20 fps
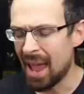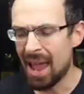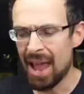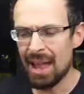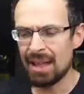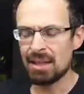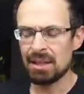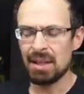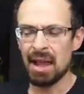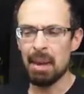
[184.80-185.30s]

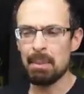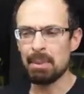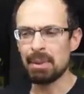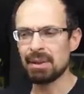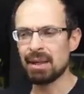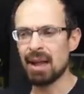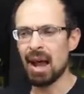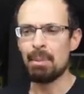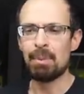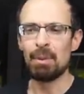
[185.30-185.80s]
had it
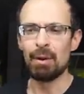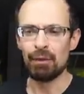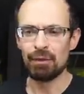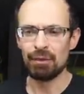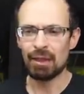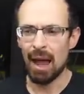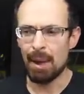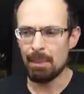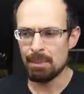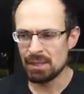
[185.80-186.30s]
happen a couple
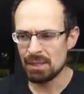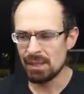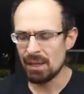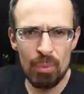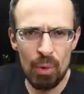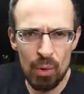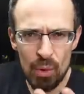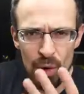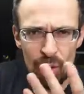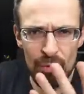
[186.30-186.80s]
of times,
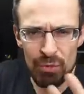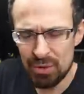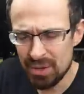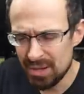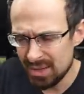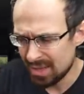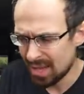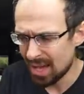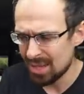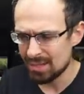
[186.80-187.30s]
more often
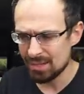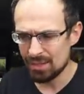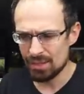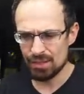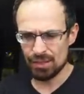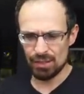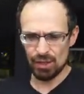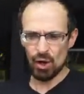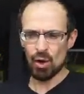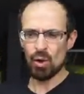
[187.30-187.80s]
it doesn't,
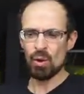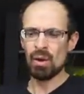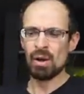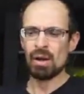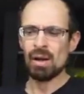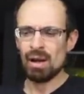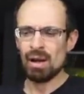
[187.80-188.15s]
so